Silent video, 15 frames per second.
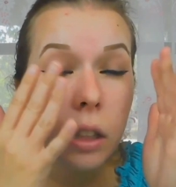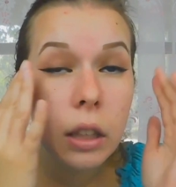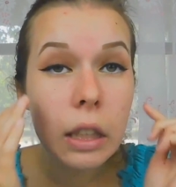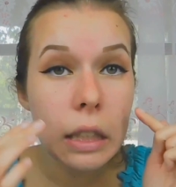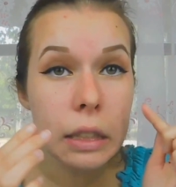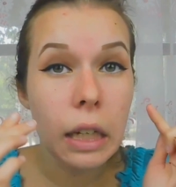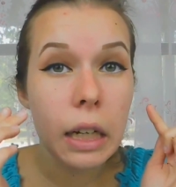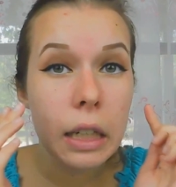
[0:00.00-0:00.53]

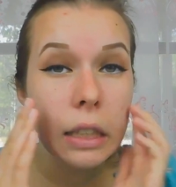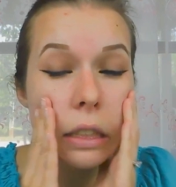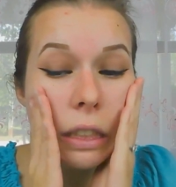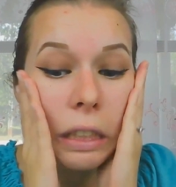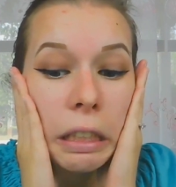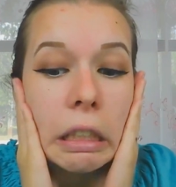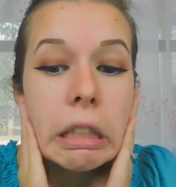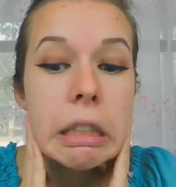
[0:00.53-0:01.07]
these eyes.
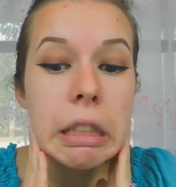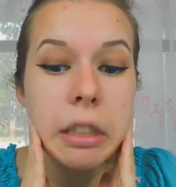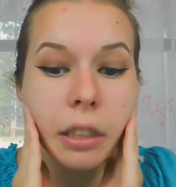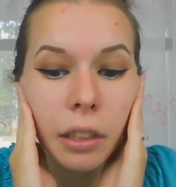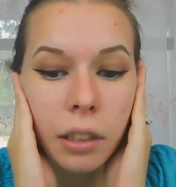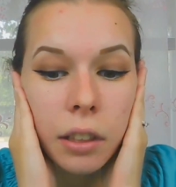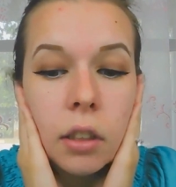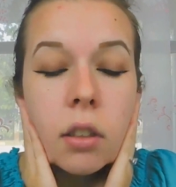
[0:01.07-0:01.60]

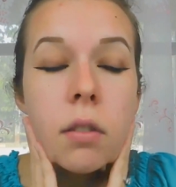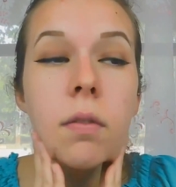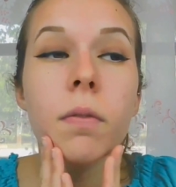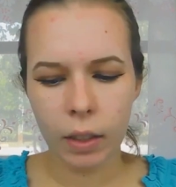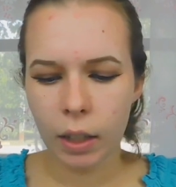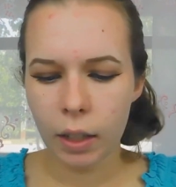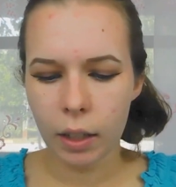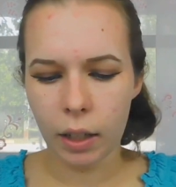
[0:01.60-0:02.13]

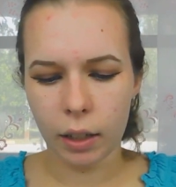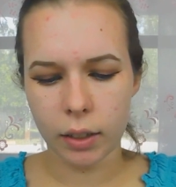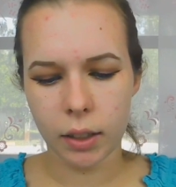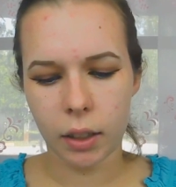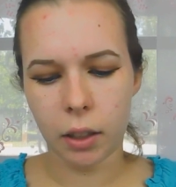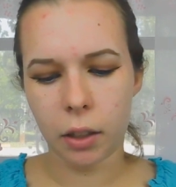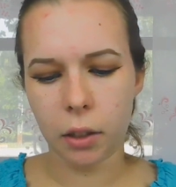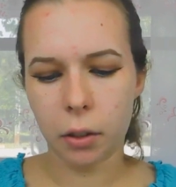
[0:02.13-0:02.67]
Next,
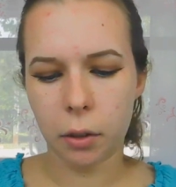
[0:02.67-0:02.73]
I'm going